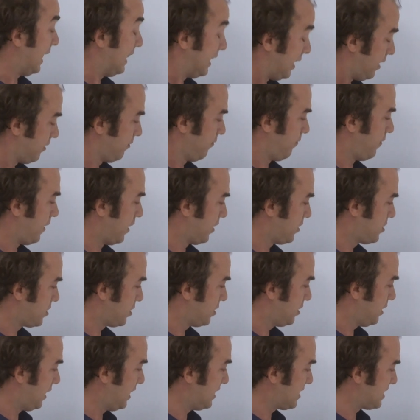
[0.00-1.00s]
ln
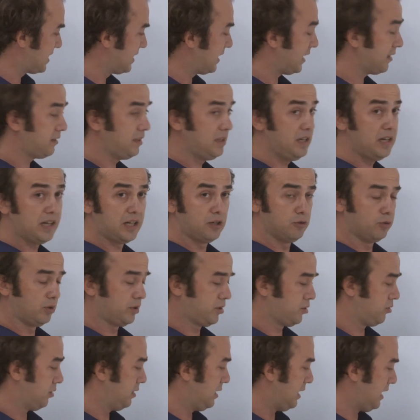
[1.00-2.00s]
function is not
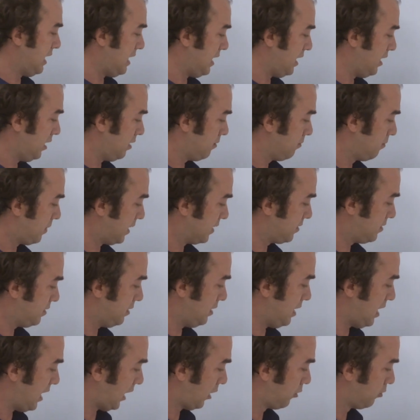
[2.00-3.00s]
equal to e,
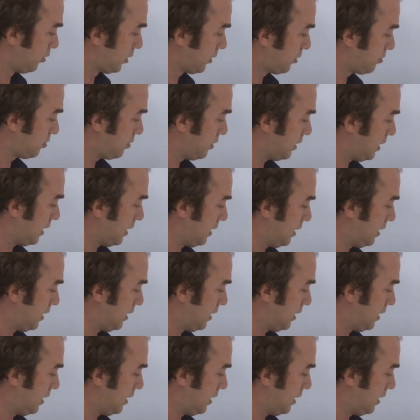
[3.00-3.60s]
but equal to